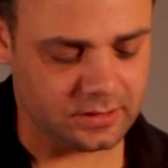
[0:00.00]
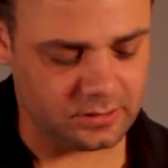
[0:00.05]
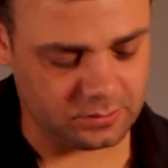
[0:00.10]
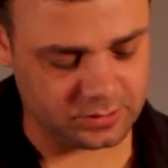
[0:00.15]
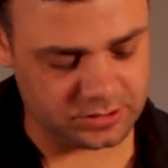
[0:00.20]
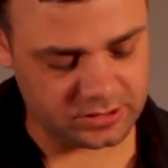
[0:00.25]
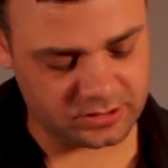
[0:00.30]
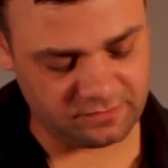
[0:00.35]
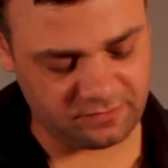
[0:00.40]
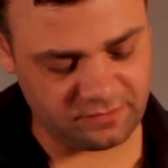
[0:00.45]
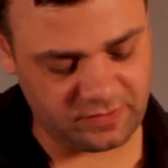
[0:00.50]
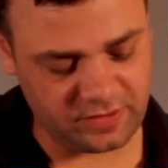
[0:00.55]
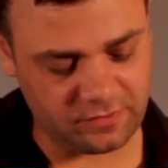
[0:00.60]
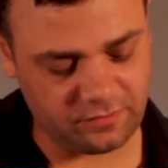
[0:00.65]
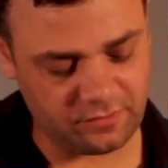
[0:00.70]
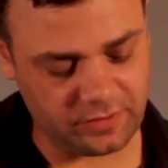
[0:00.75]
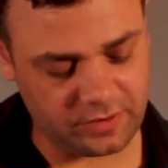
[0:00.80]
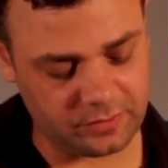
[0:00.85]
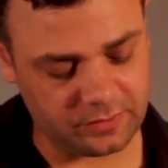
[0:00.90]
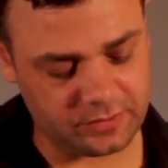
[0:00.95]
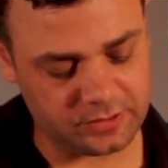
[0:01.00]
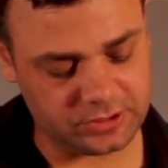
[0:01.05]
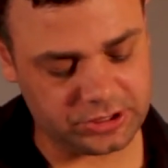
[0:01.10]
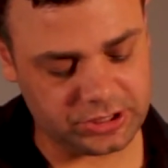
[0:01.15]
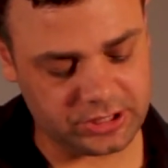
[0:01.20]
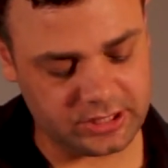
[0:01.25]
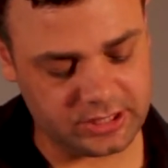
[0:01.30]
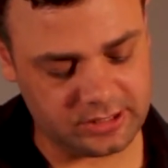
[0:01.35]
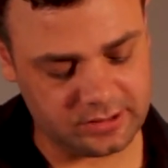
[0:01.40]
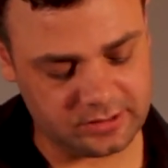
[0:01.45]
which is 5th fret on the
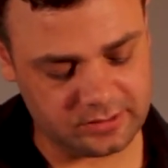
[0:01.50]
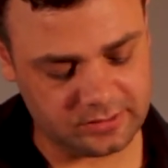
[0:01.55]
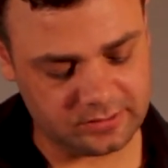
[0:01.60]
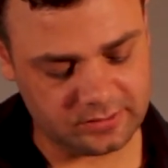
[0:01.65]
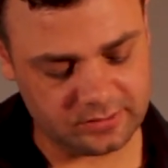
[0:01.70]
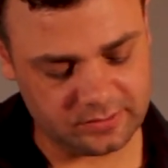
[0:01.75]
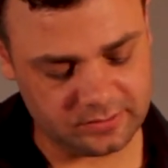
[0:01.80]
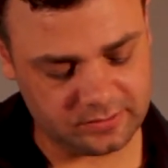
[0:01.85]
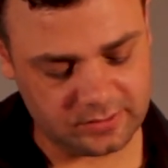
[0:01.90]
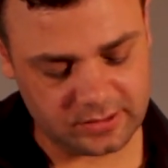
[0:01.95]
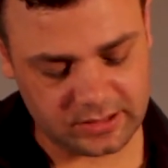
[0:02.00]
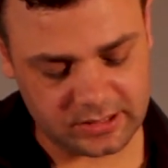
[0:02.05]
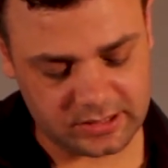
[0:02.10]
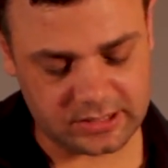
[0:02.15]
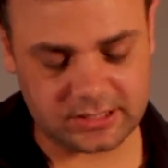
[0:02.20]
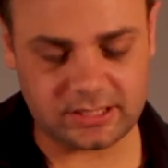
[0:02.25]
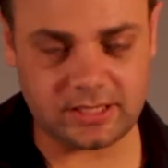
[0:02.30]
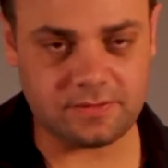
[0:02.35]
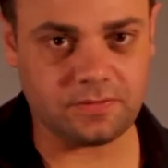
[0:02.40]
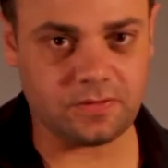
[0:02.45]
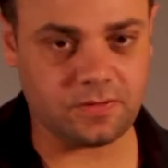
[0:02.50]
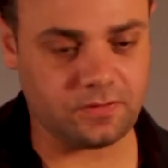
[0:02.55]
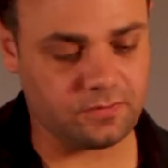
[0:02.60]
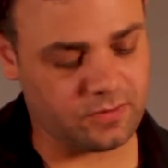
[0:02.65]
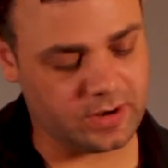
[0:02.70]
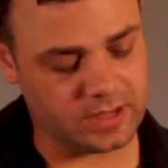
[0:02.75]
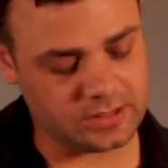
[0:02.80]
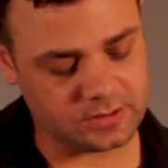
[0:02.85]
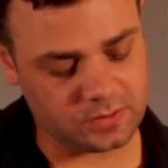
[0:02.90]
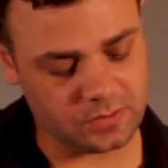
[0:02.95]
G, 7th
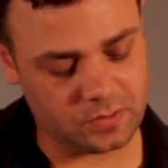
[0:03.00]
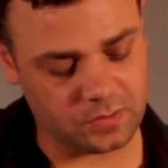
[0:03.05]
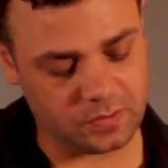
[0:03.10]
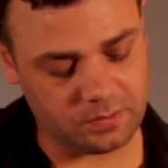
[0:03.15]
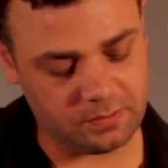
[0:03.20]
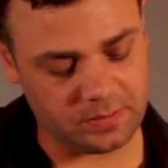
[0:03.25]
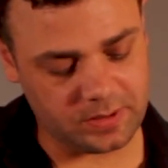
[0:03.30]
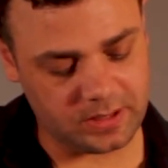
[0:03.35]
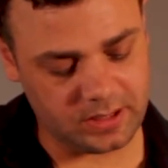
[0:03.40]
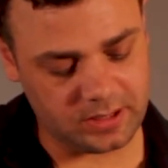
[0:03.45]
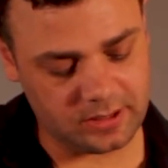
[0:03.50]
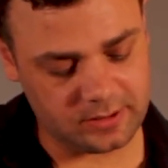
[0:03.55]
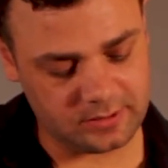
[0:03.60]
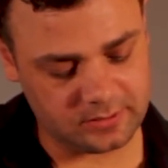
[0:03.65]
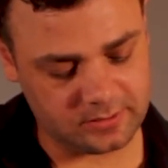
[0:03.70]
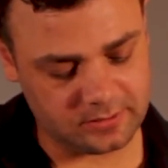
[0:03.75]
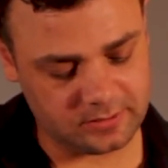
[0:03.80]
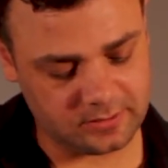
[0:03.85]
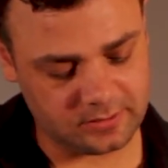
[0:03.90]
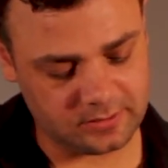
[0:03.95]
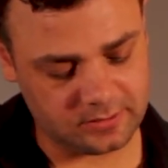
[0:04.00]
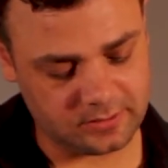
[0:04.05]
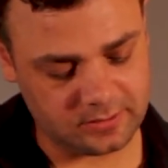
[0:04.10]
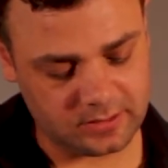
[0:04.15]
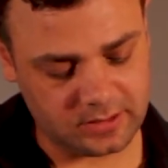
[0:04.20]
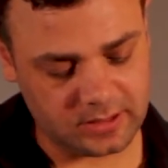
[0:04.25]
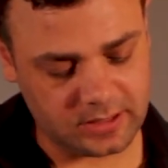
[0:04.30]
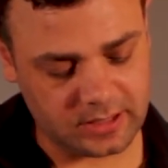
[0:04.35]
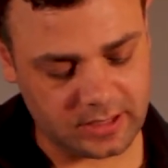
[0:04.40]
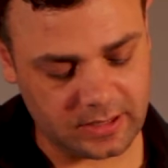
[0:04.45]
fret on the B,
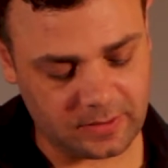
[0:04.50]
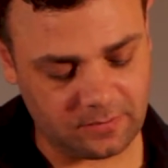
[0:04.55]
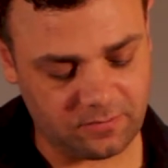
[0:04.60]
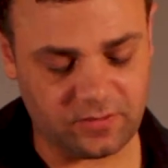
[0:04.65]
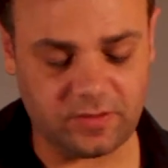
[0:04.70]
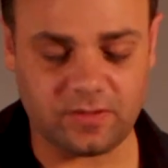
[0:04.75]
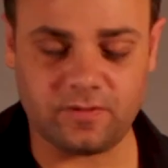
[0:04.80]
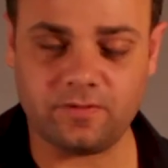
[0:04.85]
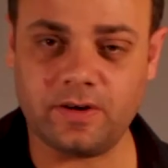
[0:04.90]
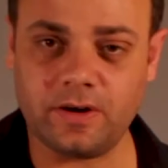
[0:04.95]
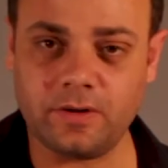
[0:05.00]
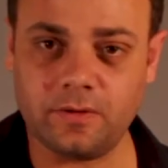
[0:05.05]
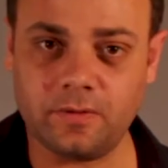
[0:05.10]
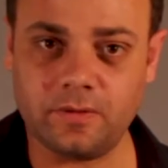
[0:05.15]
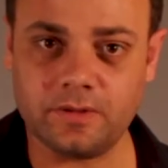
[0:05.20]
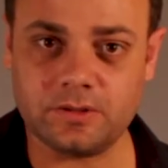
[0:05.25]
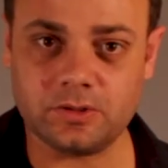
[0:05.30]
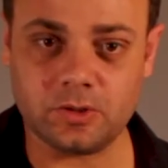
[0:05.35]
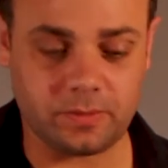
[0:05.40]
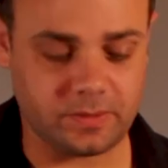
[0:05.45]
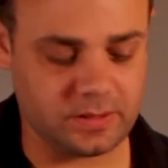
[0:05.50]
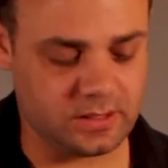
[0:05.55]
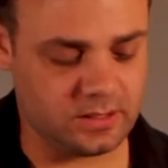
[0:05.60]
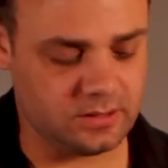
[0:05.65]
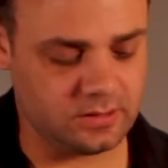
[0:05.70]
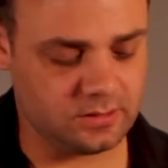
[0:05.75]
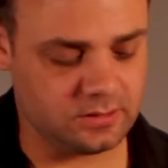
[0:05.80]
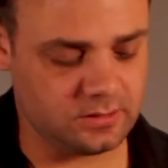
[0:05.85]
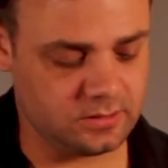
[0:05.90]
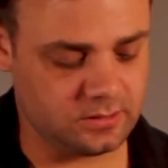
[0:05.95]
and 5th fret on the top
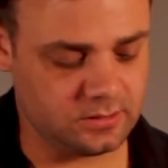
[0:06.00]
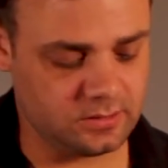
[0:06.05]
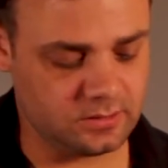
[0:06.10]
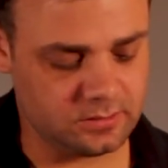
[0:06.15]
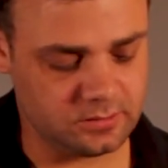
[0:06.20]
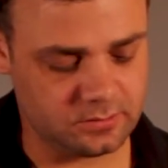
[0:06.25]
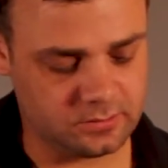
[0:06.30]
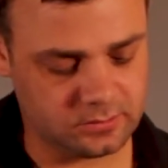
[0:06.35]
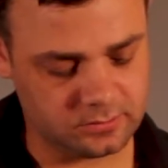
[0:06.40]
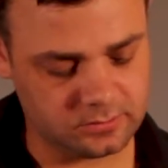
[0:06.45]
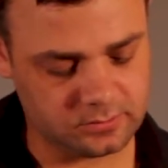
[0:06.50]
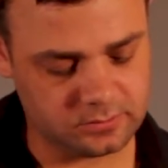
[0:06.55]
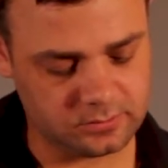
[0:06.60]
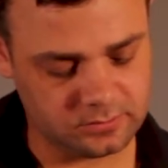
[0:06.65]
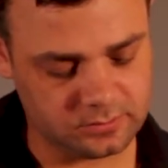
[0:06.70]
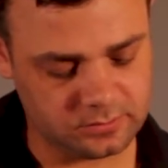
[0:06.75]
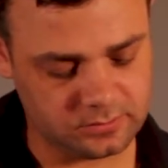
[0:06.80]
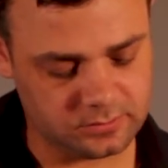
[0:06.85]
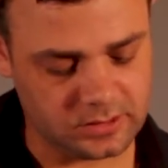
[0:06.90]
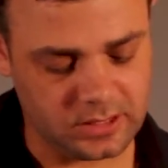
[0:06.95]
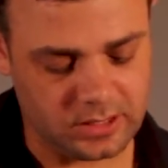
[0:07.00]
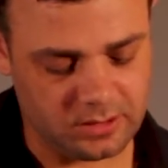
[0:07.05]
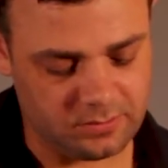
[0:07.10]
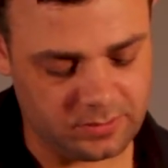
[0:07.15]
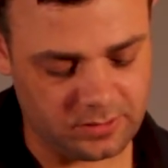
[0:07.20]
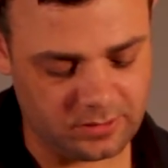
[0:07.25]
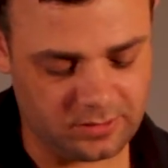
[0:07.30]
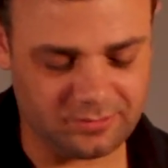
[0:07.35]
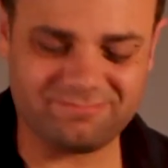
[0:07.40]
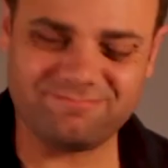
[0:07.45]
E.
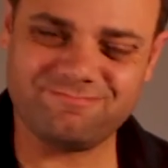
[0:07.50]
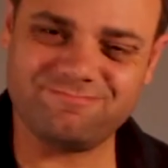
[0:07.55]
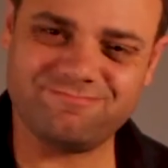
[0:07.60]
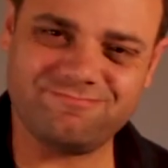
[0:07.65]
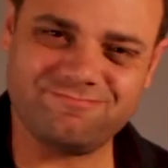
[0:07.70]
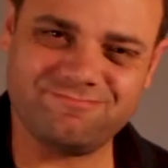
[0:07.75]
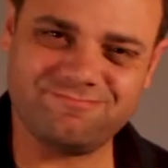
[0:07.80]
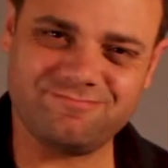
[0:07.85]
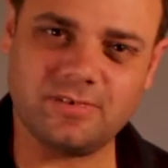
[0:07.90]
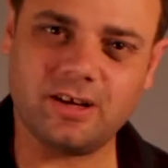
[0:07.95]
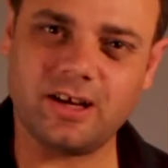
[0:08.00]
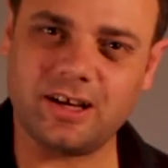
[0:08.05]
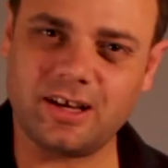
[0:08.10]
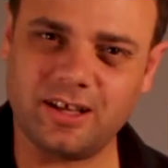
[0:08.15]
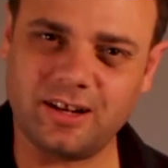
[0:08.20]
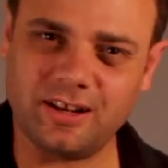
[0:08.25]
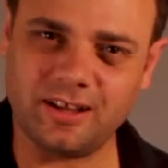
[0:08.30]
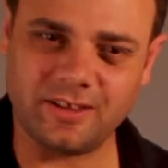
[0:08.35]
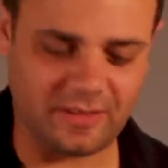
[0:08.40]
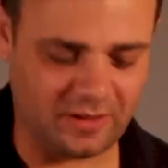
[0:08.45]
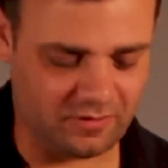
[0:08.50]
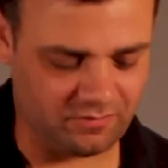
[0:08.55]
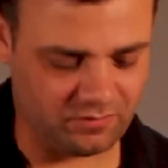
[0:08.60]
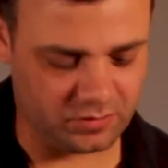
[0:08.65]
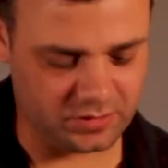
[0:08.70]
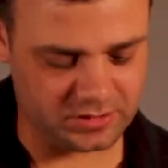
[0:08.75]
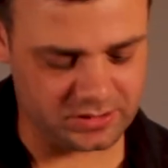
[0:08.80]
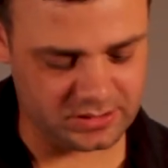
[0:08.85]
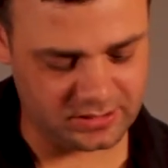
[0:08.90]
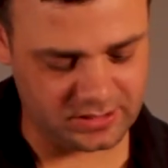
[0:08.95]
But I kind of like that
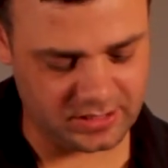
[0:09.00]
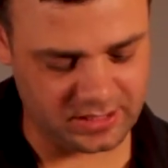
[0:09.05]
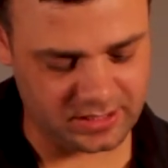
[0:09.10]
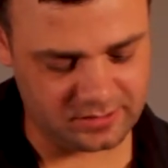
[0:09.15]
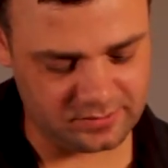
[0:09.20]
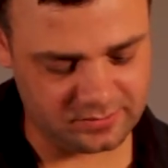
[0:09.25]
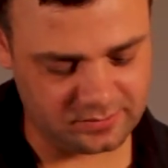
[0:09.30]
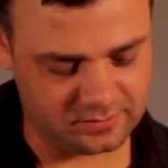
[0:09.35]
voicing there.